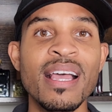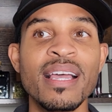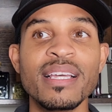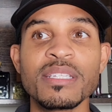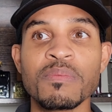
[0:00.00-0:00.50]

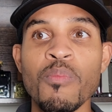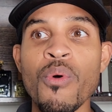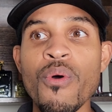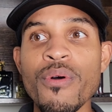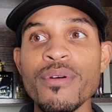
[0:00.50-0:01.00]
is
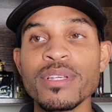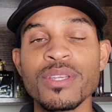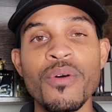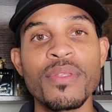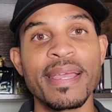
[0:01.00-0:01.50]
more
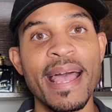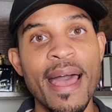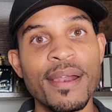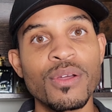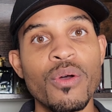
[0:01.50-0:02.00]
so in the
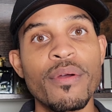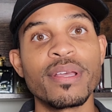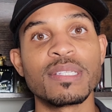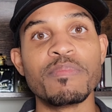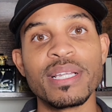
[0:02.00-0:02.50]
category
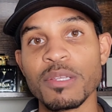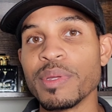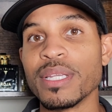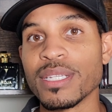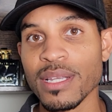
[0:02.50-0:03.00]
is meant to
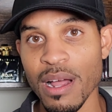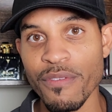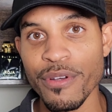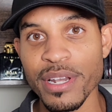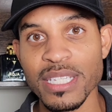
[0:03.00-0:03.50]
be
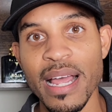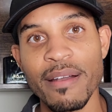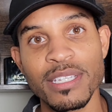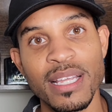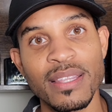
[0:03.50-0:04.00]
discovered. It's
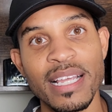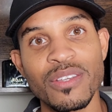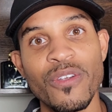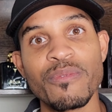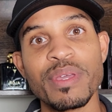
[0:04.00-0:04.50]
not a scent that's
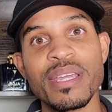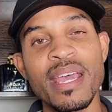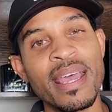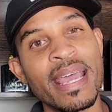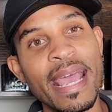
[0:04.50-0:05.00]
going to be
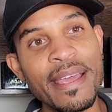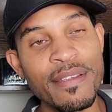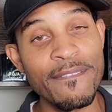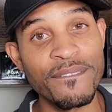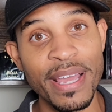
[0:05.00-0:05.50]
in
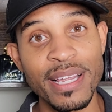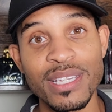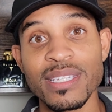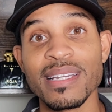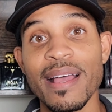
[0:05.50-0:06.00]
your
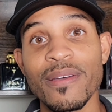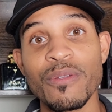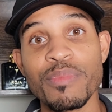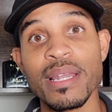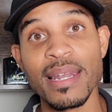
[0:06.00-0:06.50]
face. It's not going
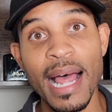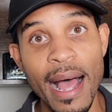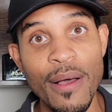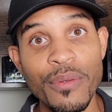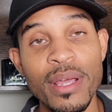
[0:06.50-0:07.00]
to be
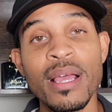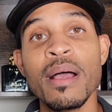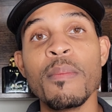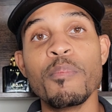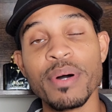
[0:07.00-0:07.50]
loud,
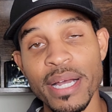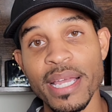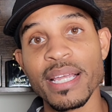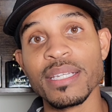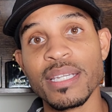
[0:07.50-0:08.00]
but
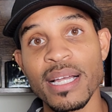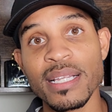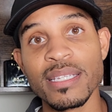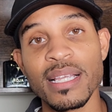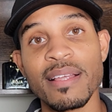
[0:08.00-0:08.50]
it
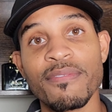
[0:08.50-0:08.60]
does a